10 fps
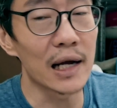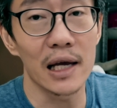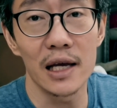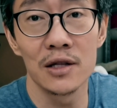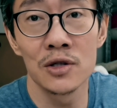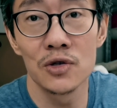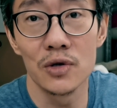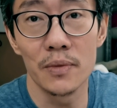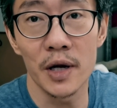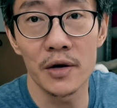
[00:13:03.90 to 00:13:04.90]
into the
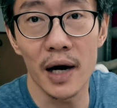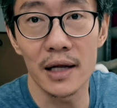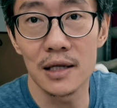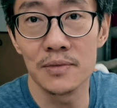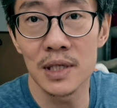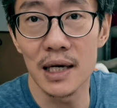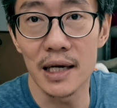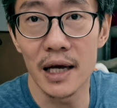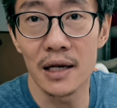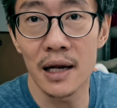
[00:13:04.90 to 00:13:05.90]
menu items
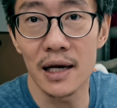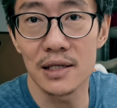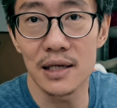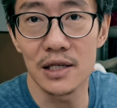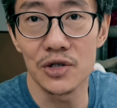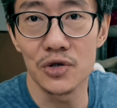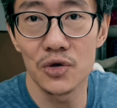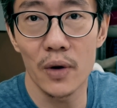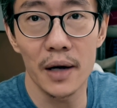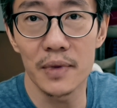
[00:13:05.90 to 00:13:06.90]
again as you
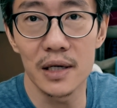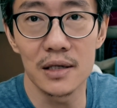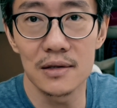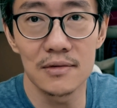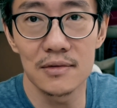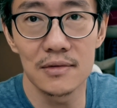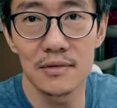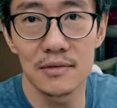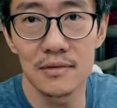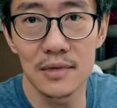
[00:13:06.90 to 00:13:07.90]
swipe,
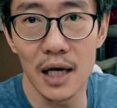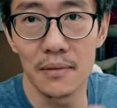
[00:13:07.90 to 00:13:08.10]
yeah,